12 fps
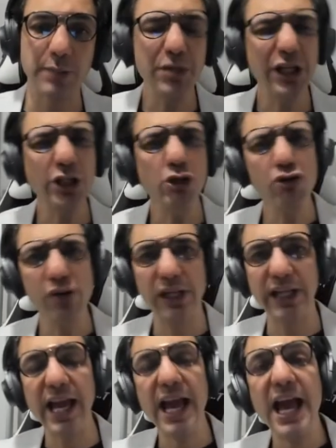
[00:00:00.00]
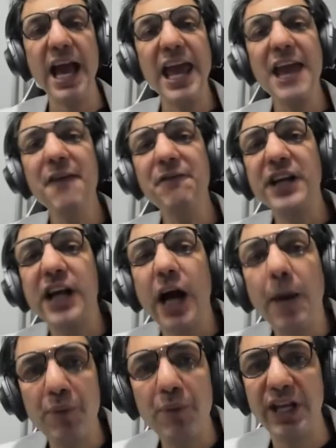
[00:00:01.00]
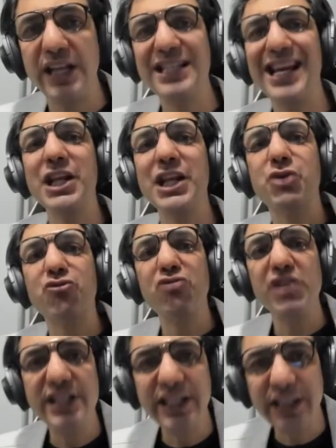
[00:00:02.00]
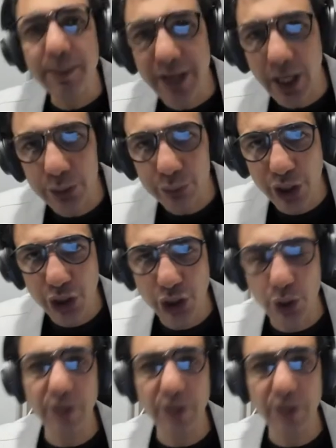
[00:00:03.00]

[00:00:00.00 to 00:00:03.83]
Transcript: Because usually if the company is increasing the payout ratio,